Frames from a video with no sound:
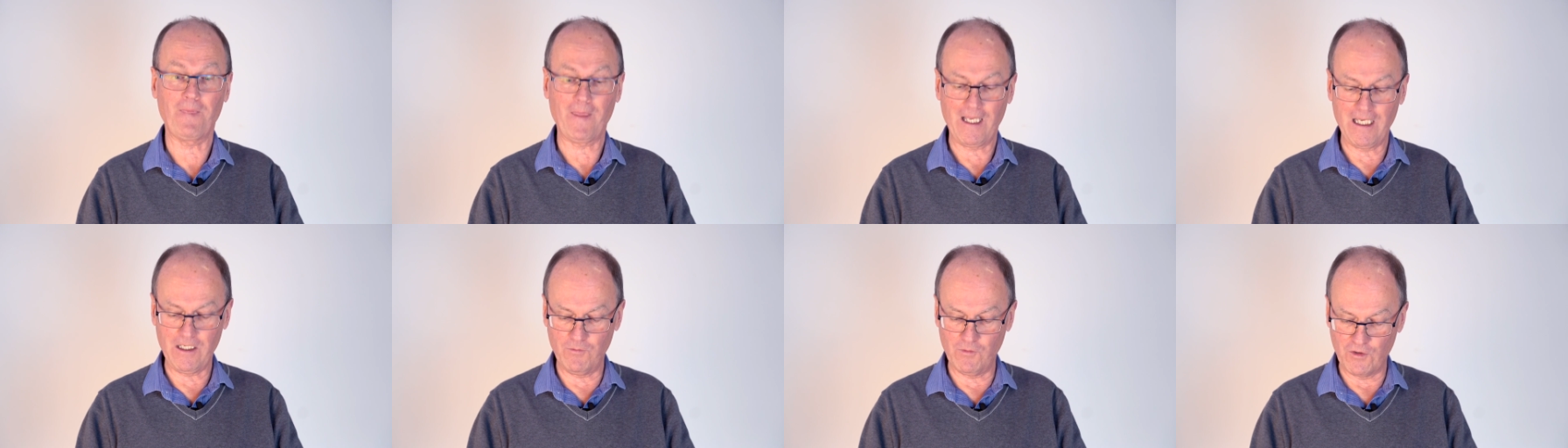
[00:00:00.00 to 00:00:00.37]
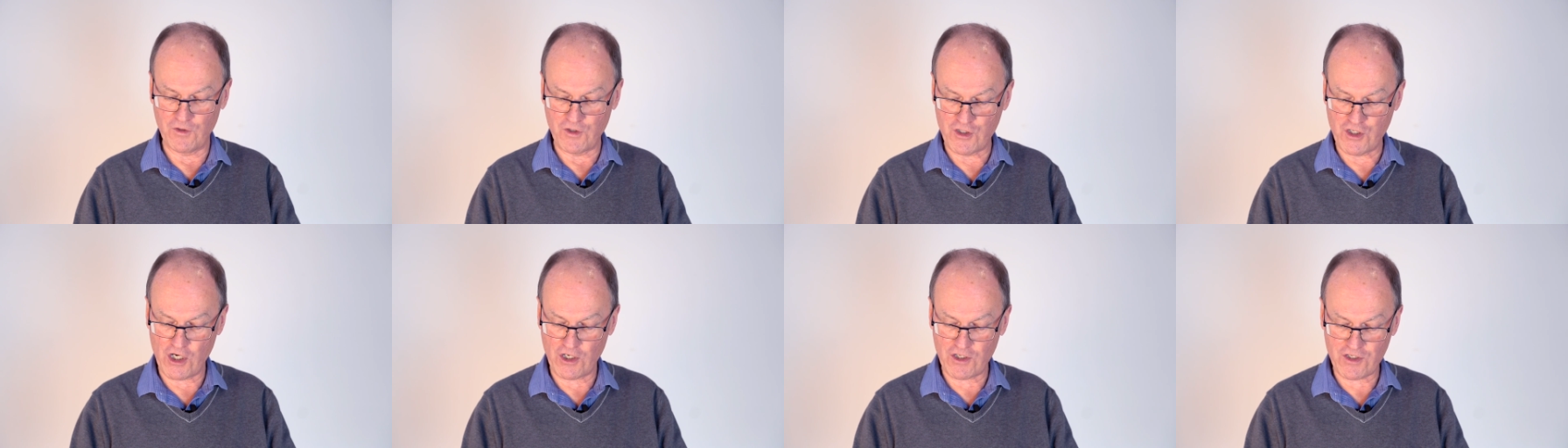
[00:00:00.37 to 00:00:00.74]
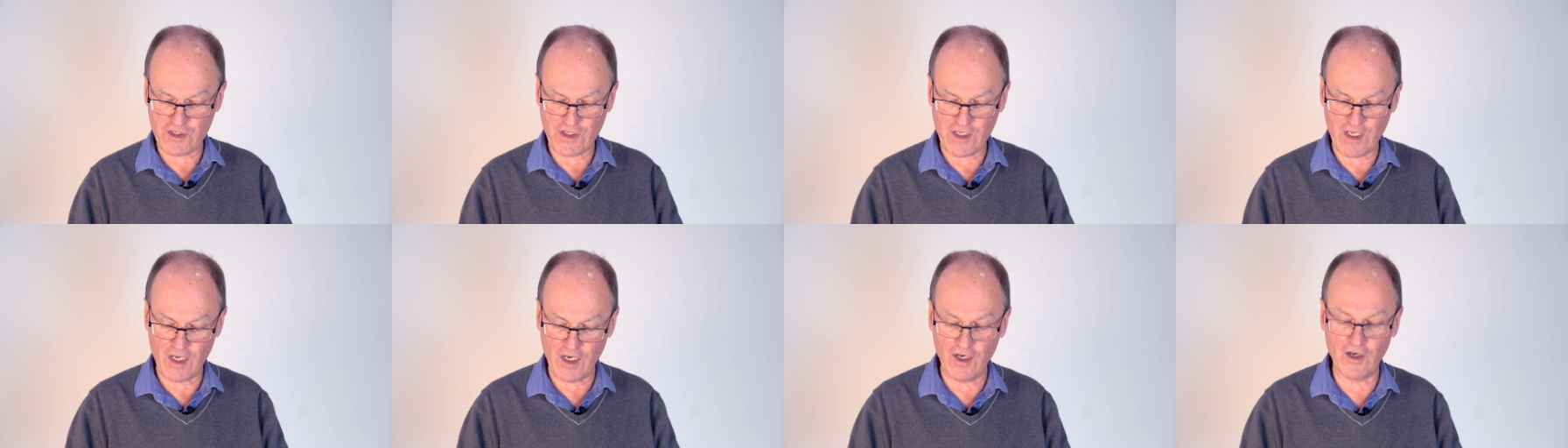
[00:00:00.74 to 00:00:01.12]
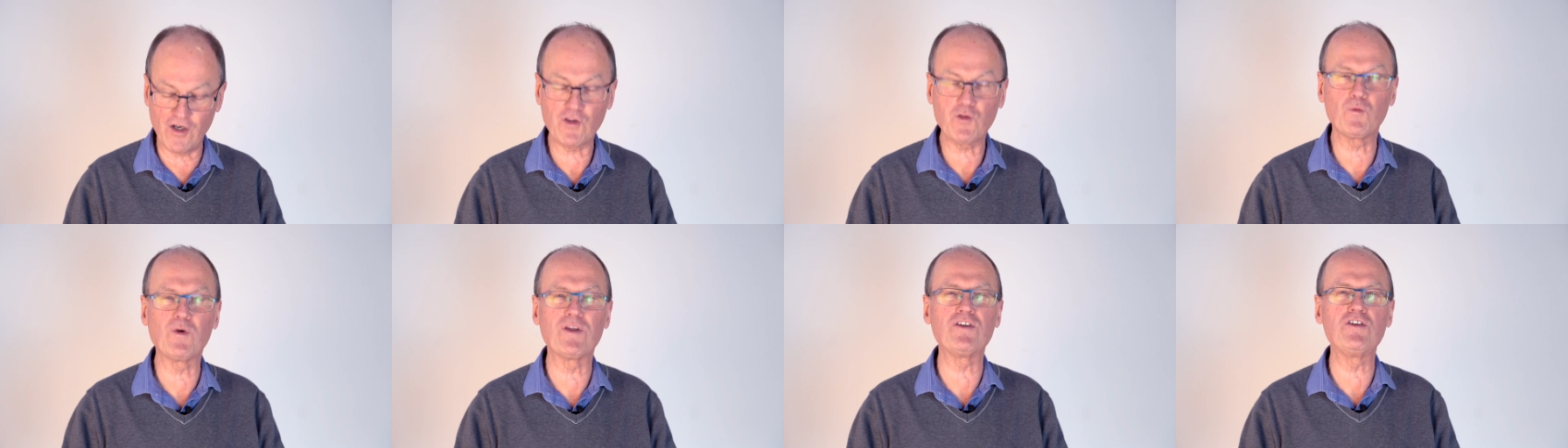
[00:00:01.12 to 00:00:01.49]
He will judge the
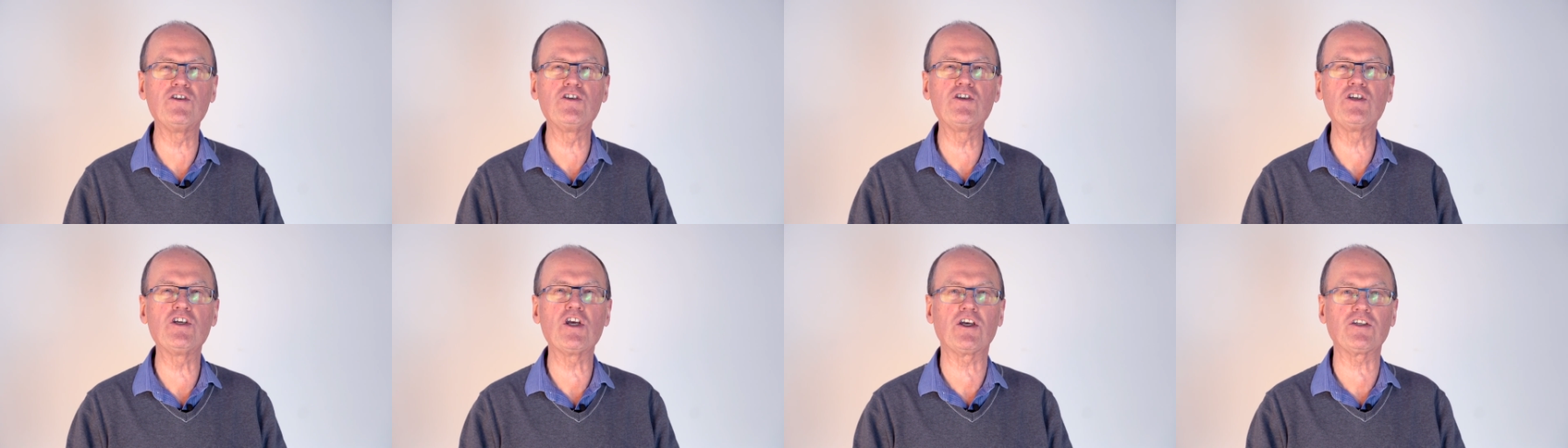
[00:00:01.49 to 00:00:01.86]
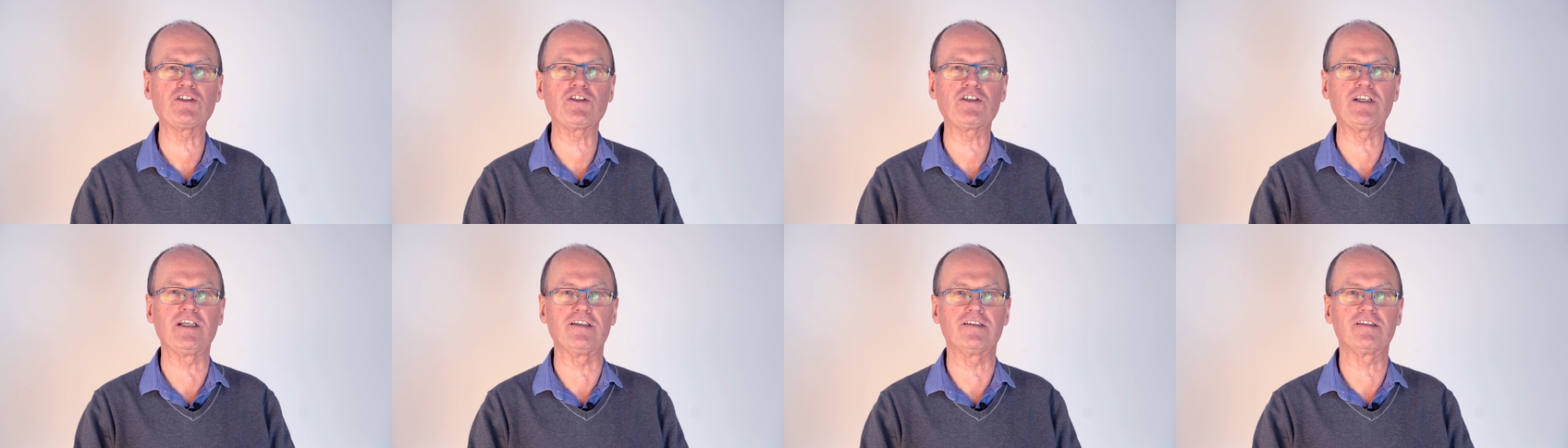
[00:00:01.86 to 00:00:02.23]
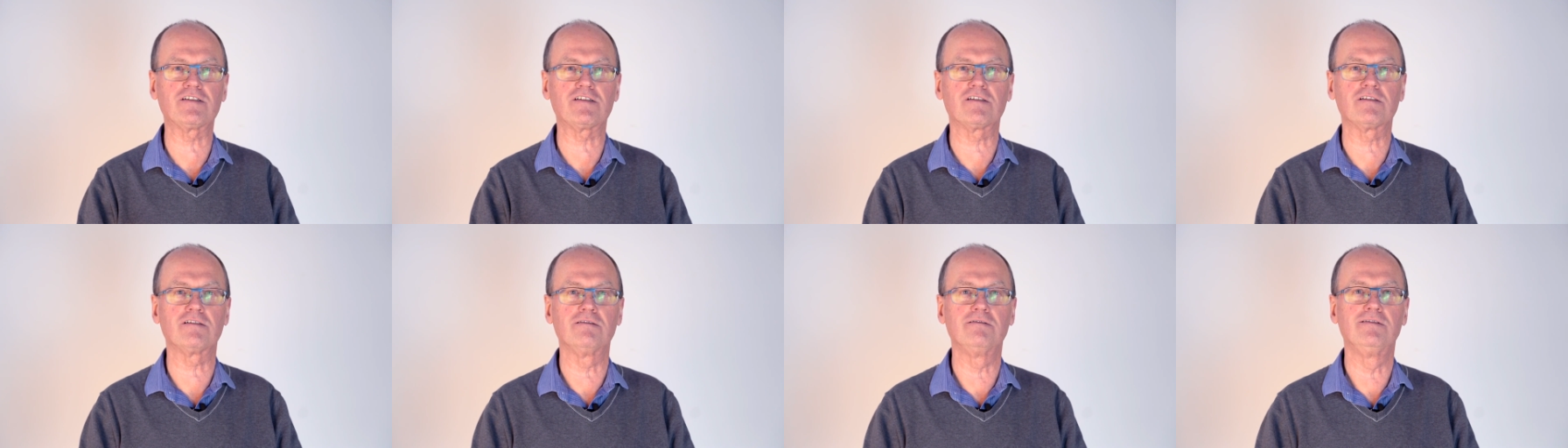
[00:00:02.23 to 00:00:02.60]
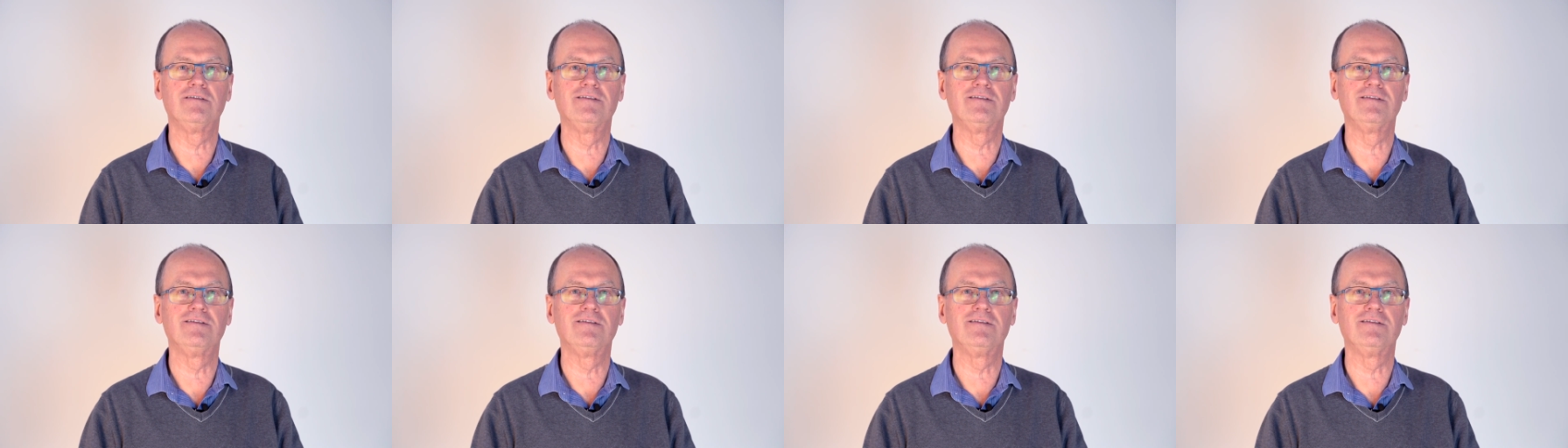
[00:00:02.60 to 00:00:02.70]
earth with justice.